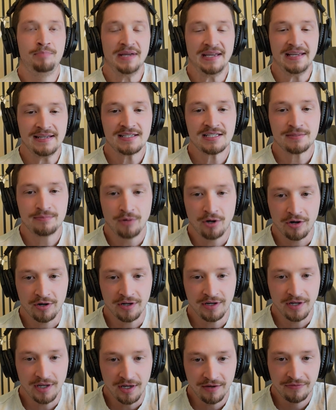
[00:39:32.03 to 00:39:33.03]
Be smart
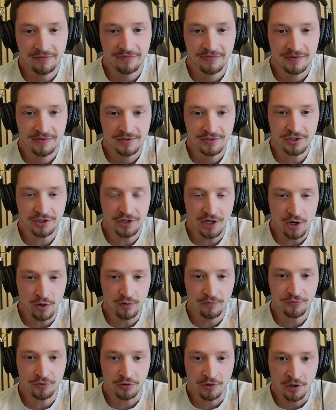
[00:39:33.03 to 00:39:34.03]
enough to know
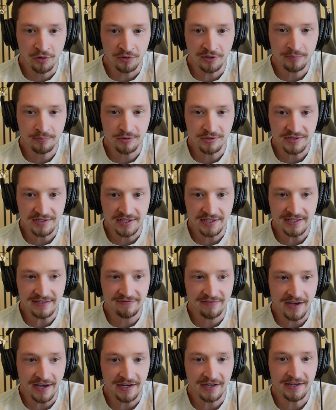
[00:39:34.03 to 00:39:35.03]
if you're only presenting
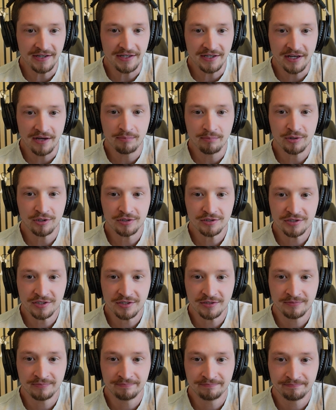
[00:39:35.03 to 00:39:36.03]
vanity
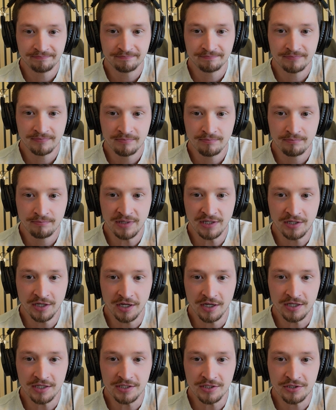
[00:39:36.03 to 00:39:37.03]
numbers,
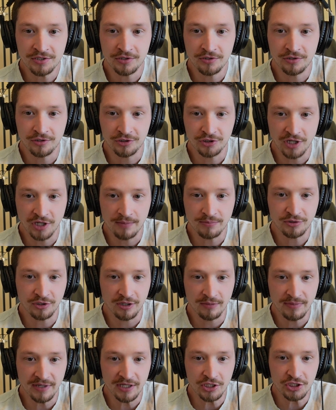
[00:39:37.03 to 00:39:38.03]
because your job's
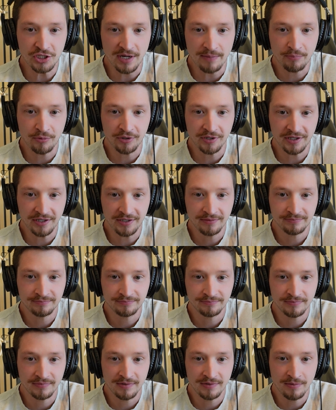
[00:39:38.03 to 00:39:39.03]
going to be in jeopardy.
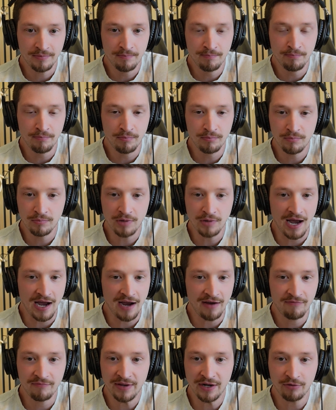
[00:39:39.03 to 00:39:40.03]

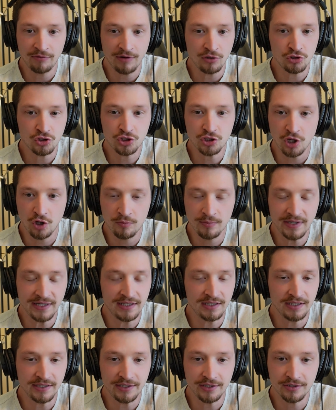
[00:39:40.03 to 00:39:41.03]
I've been around so
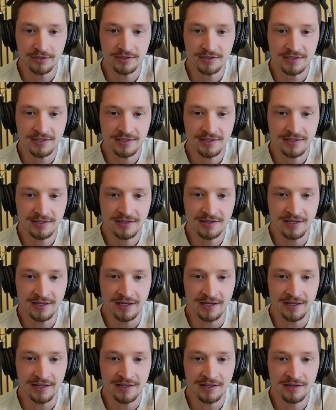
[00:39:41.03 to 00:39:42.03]
many leaders
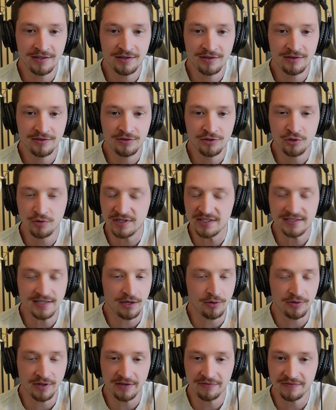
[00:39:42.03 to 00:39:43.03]
that you can
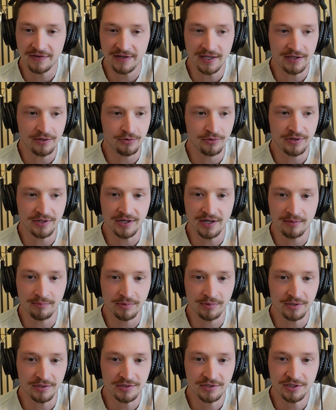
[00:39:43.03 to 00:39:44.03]
tell when they finagled the
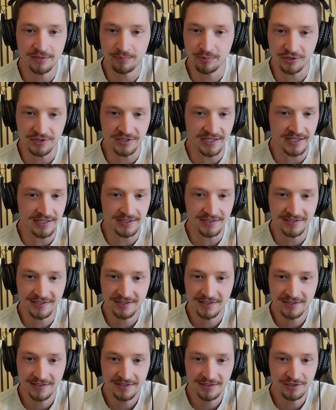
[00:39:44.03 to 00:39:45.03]
numbers to present,
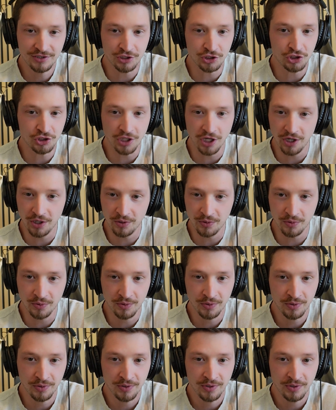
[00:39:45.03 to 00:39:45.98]
to show.